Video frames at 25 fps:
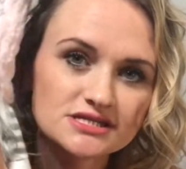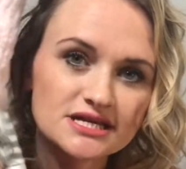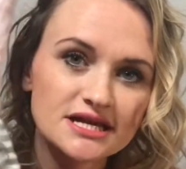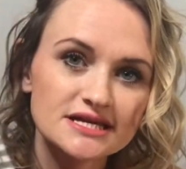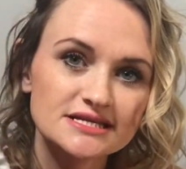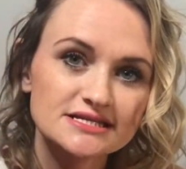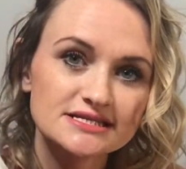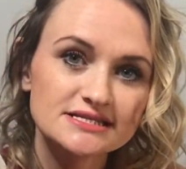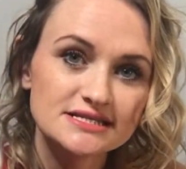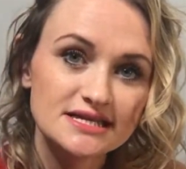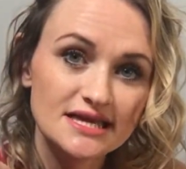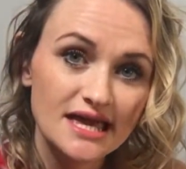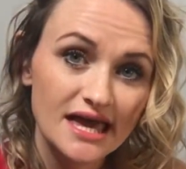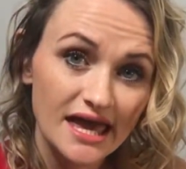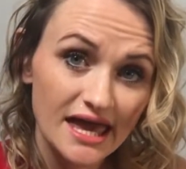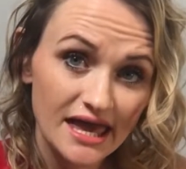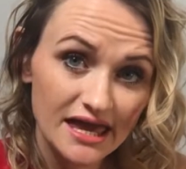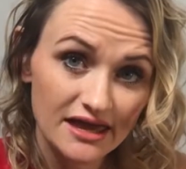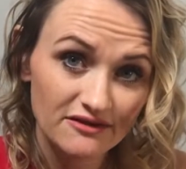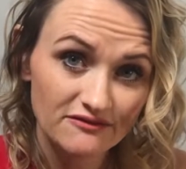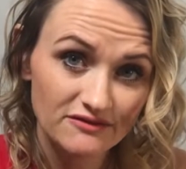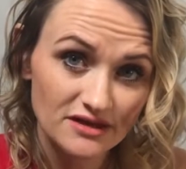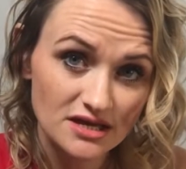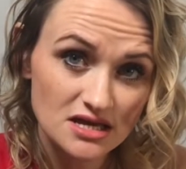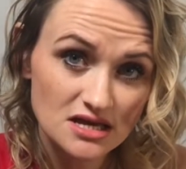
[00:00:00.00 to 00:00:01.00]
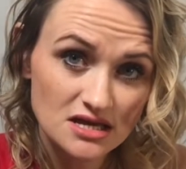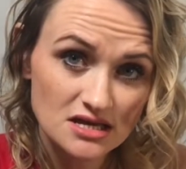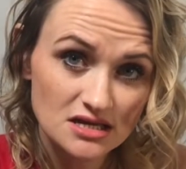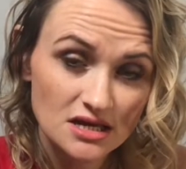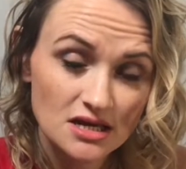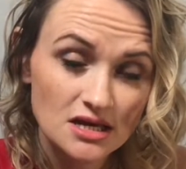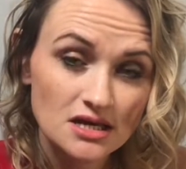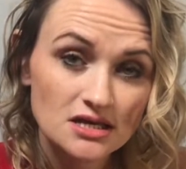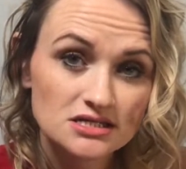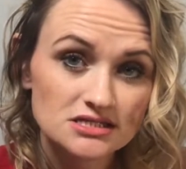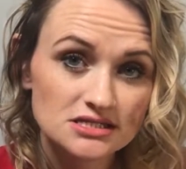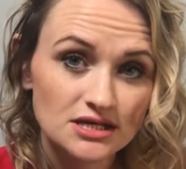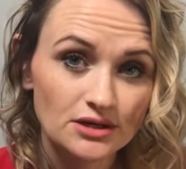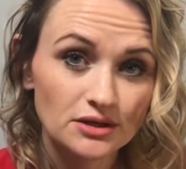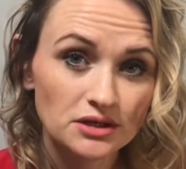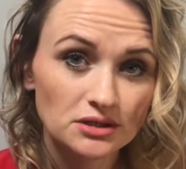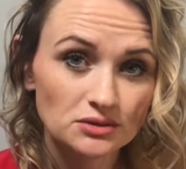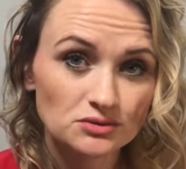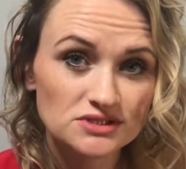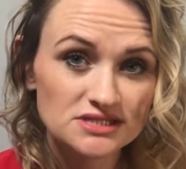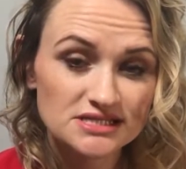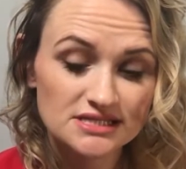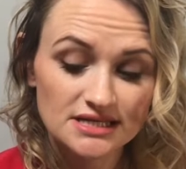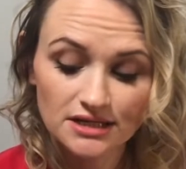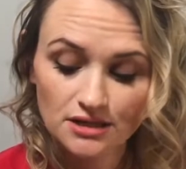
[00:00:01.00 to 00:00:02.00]
He's heavy, so he'll
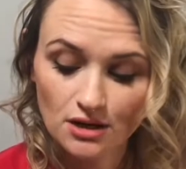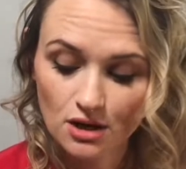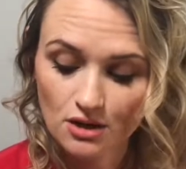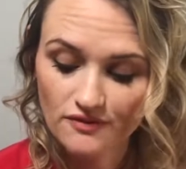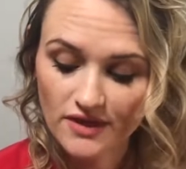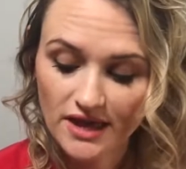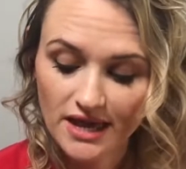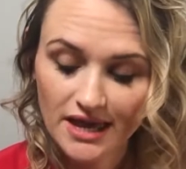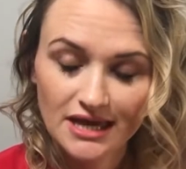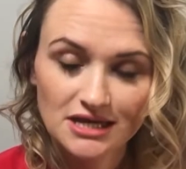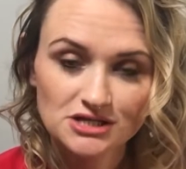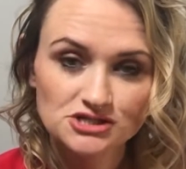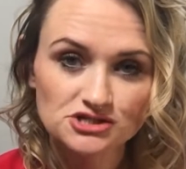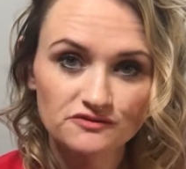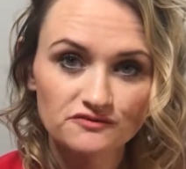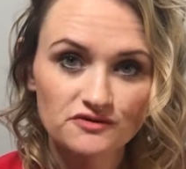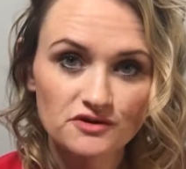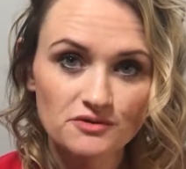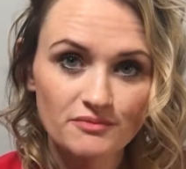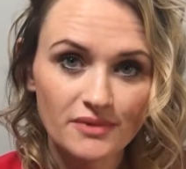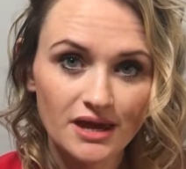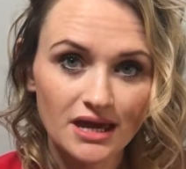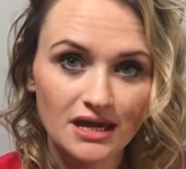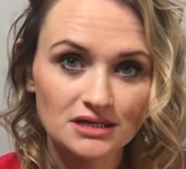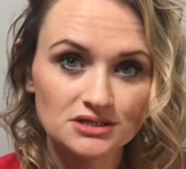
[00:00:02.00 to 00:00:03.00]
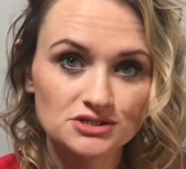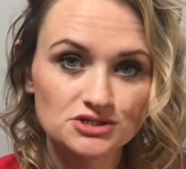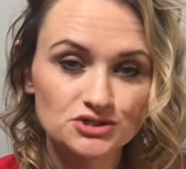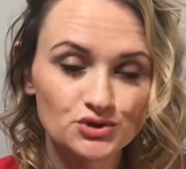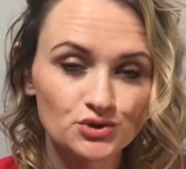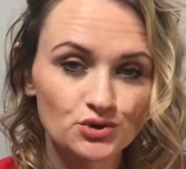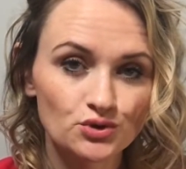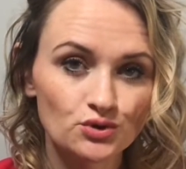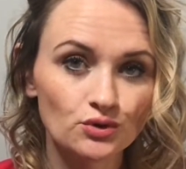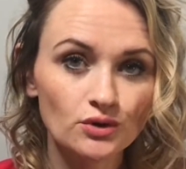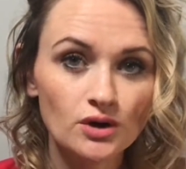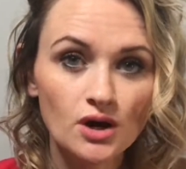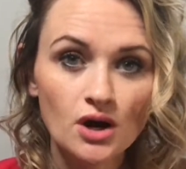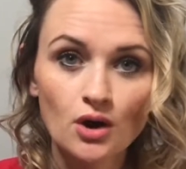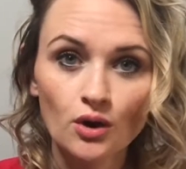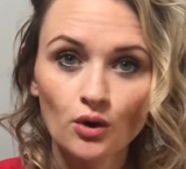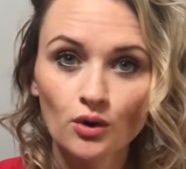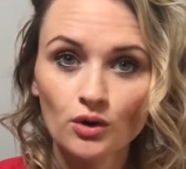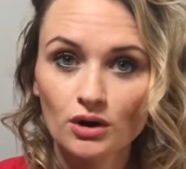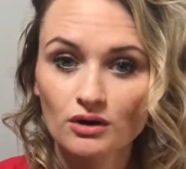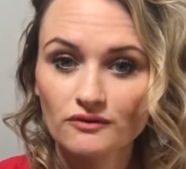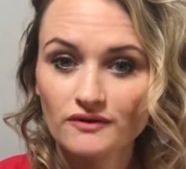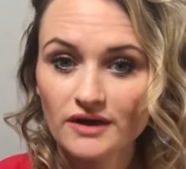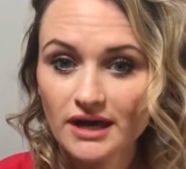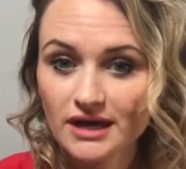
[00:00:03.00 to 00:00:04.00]
sit on the edge of the mantle
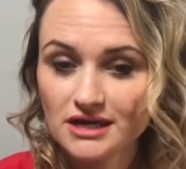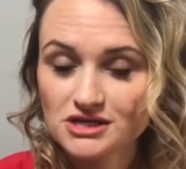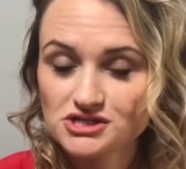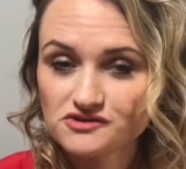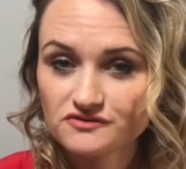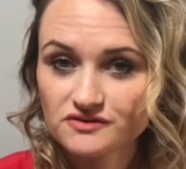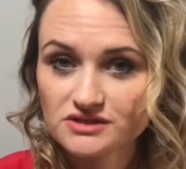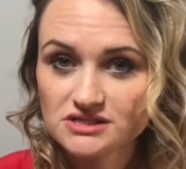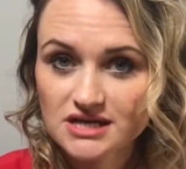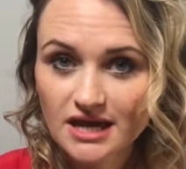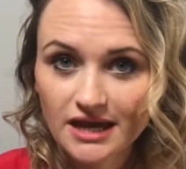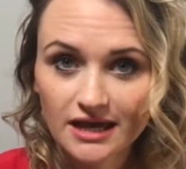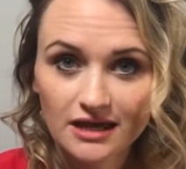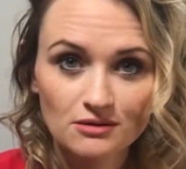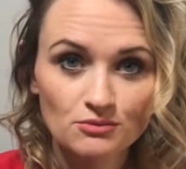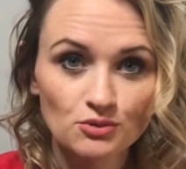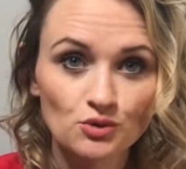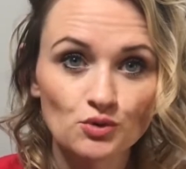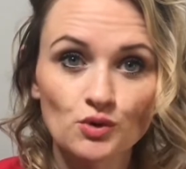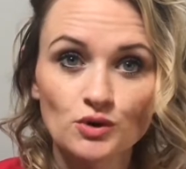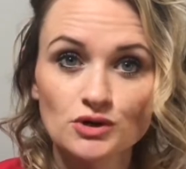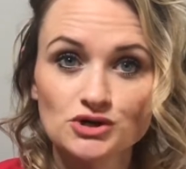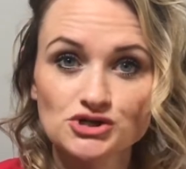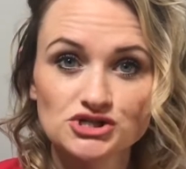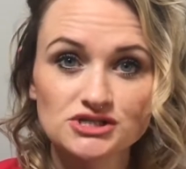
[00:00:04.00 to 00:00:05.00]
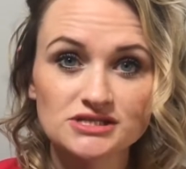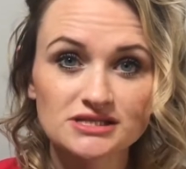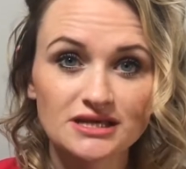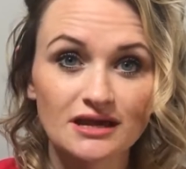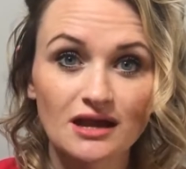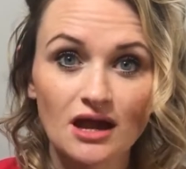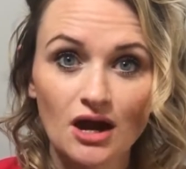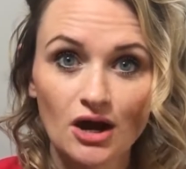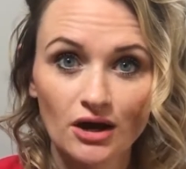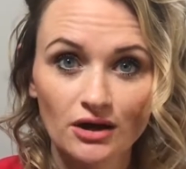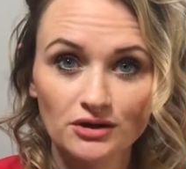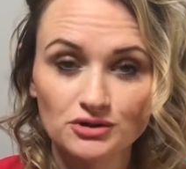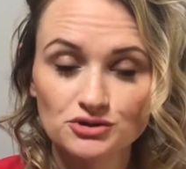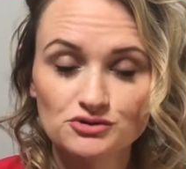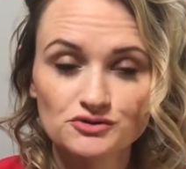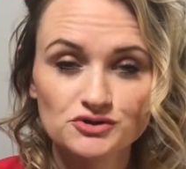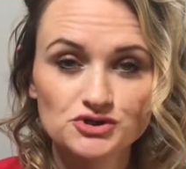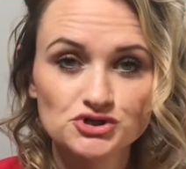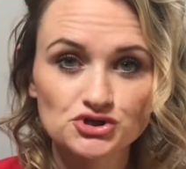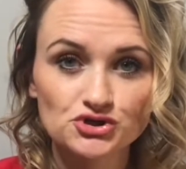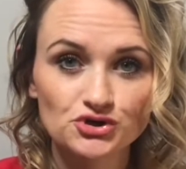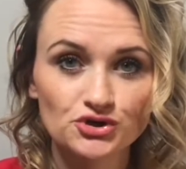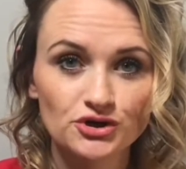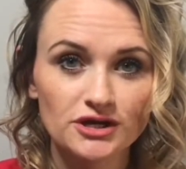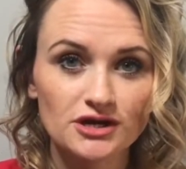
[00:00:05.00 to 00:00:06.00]
or on the edge of a table or just like under the
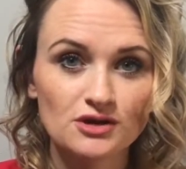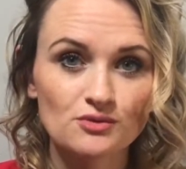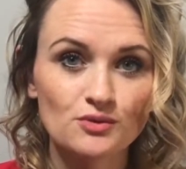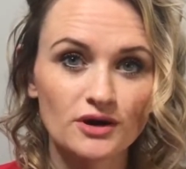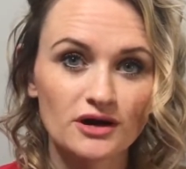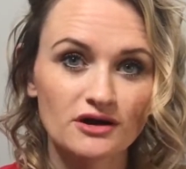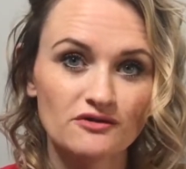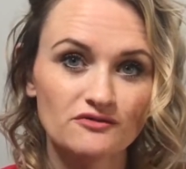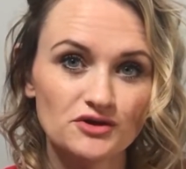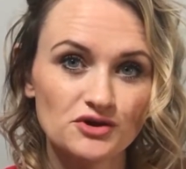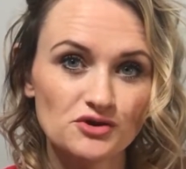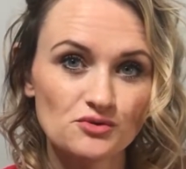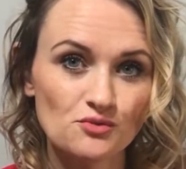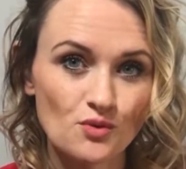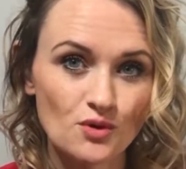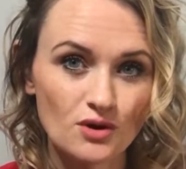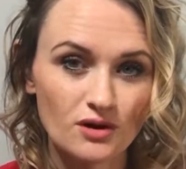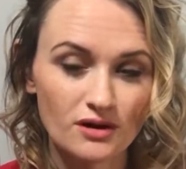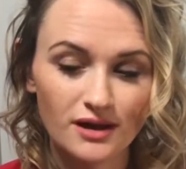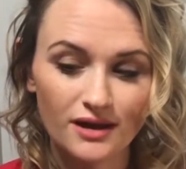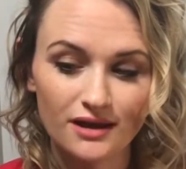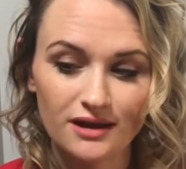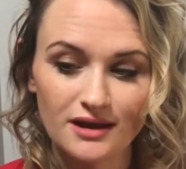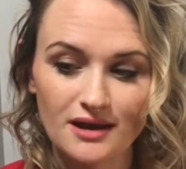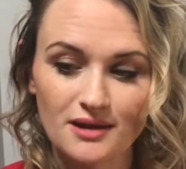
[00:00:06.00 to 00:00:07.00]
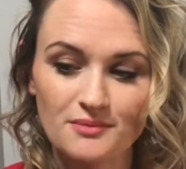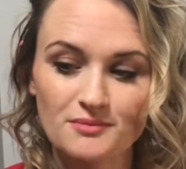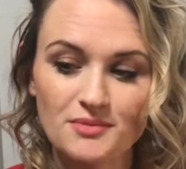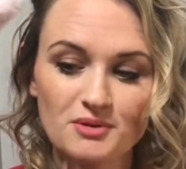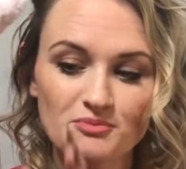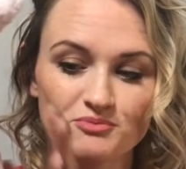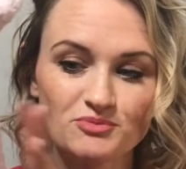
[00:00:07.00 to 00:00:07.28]
tree, wherever you want him.